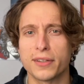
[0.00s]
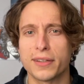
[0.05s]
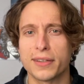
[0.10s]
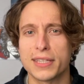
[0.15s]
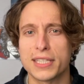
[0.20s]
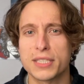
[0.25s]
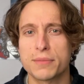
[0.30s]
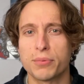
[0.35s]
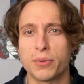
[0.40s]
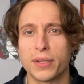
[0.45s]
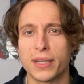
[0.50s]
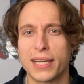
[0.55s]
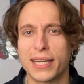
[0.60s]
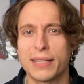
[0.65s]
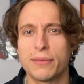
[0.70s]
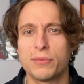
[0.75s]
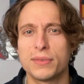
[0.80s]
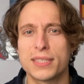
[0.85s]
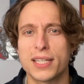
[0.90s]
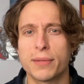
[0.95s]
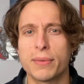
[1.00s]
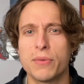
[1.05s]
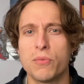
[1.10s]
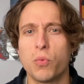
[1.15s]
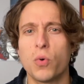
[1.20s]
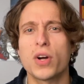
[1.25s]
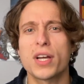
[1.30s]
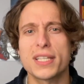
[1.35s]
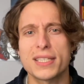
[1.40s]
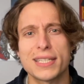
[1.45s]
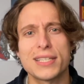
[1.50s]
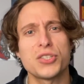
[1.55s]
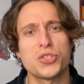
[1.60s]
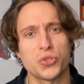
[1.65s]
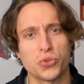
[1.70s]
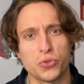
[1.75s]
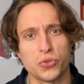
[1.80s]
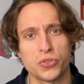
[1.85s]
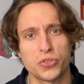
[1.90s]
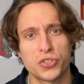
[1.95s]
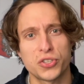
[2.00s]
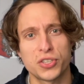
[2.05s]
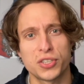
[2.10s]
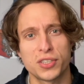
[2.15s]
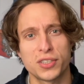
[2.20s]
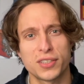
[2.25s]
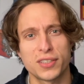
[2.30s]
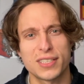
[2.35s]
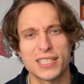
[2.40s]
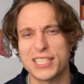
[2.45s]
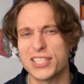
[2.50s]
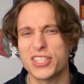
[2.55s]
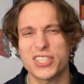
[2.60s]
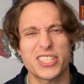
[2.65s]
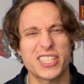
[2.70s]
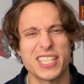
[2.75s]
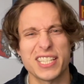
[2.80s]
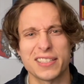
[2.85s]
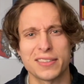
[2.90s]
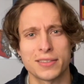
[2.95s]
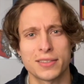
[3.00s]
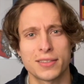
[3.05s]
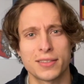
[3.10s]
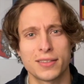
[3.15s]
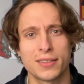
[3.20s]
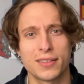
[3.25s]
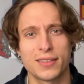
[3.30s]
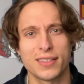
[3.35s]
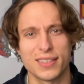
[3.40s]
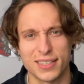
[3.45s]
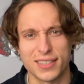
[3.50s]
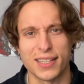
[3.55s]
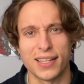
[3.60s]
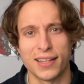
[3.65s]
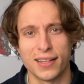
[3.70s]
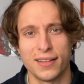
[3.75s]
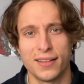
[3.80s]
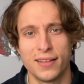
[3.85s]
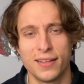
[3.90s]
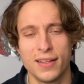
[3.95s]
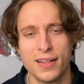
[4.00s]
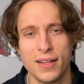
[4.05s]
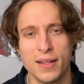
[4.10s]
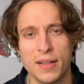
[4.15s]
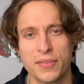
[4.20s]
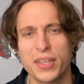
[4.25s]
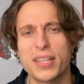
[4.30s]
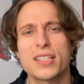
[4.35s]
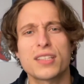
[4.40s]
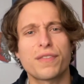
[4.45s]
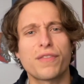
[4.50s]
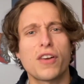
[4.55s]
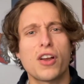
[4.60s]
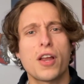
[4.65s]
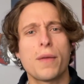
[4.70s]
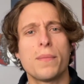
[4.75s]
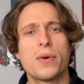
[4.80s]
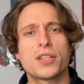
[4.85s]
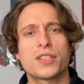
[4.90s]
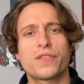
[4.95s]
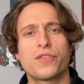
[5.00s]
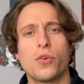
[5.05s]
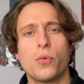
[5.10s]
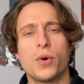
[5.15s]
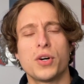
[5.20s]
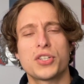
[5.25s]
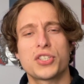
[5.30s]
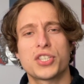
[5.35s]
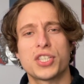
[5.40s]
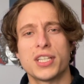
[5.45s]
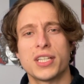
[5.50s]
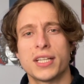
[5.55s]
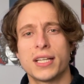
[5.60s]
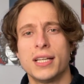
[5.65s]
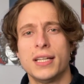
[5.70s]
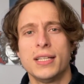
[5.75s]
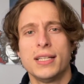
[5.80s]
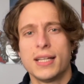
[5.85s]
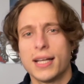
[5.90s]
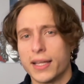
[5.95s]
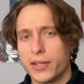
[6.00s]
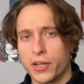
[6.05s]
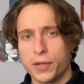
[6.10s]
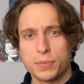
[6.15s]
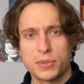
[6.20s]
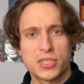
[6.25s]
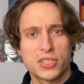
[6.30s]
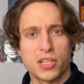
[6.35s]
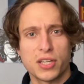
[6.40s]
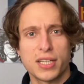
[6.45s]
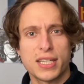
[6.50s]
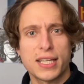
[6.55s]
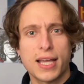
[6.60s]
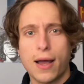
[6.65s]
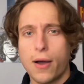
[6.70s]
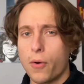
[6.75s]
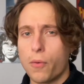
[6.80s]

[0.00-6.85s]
at this point? And tell me, why is it George? Because it just is. isn't it? Thanks very much for watching. I'm signing out,